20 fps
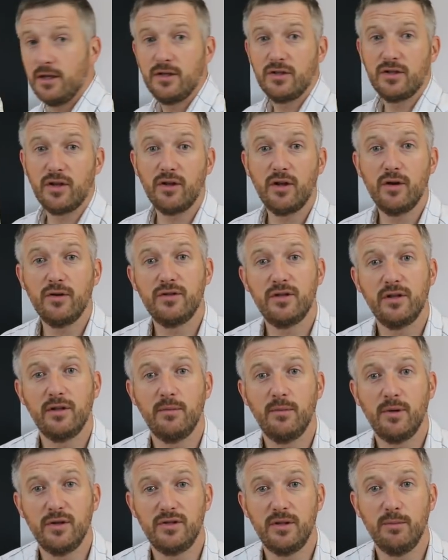So those are the
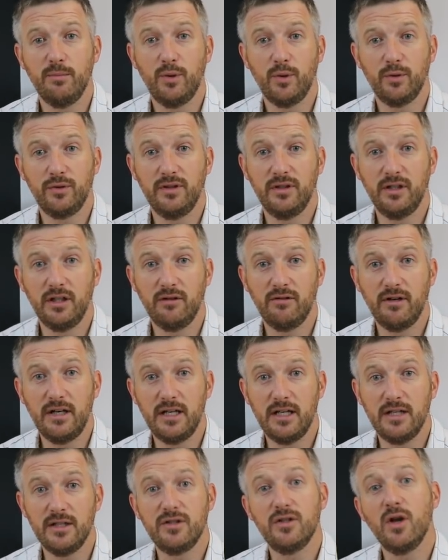most important
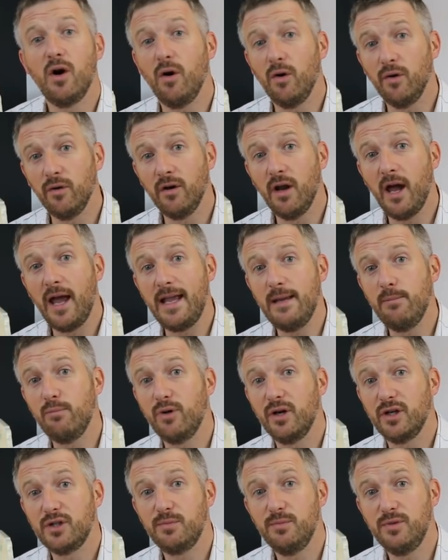ingredients on a
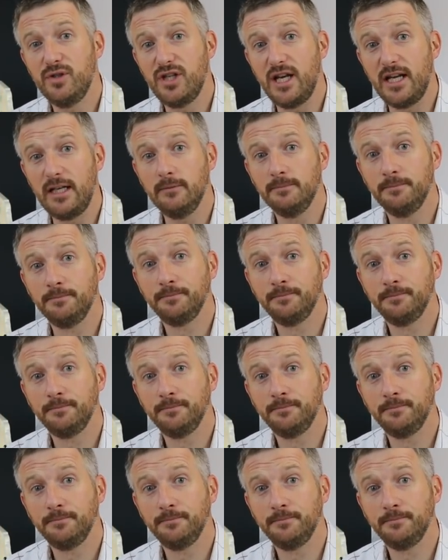brush machine.